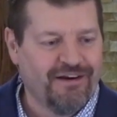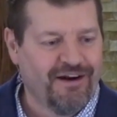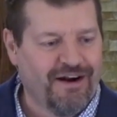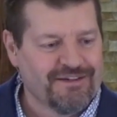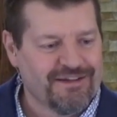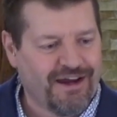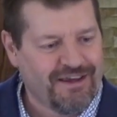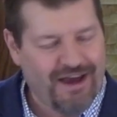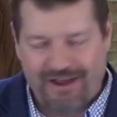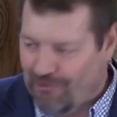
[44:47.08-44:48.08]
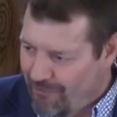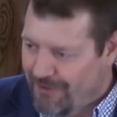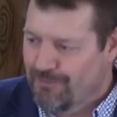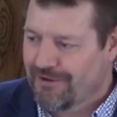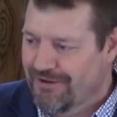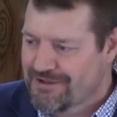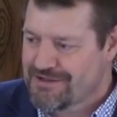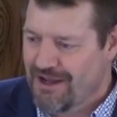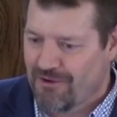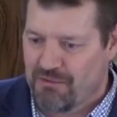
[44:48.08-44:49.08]
And it's like, yeah, Lord, we're going to
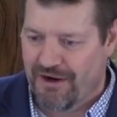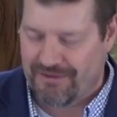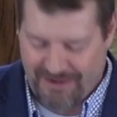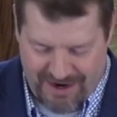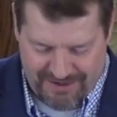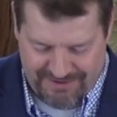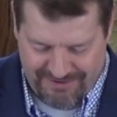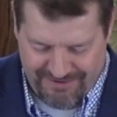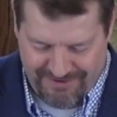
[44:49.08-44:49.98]
celebrate that.